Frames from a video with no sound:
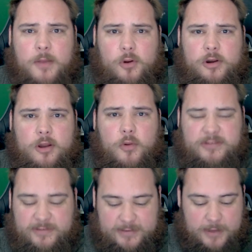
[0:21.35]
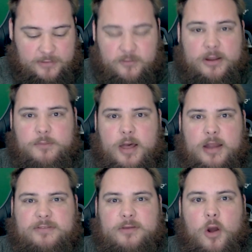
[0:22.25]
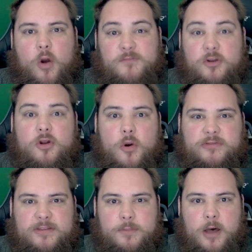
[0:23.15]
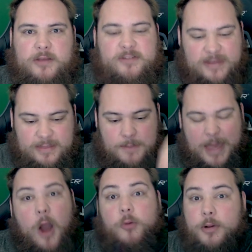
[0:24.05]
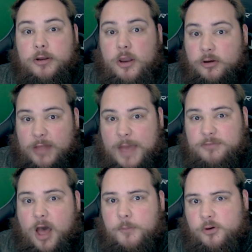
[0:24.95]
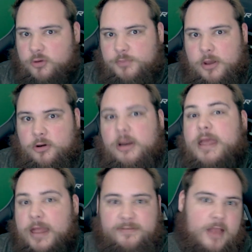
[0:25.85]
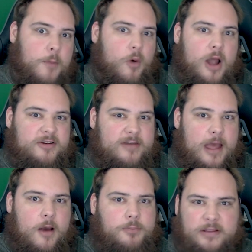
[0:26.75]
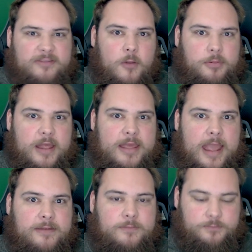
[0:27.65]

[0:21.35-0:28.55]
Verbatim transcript: probably already know what's inside this fucking box. So if you do know what's in the box, just hit that power button on your laptop or your computer and stop watching now. Please don't placate.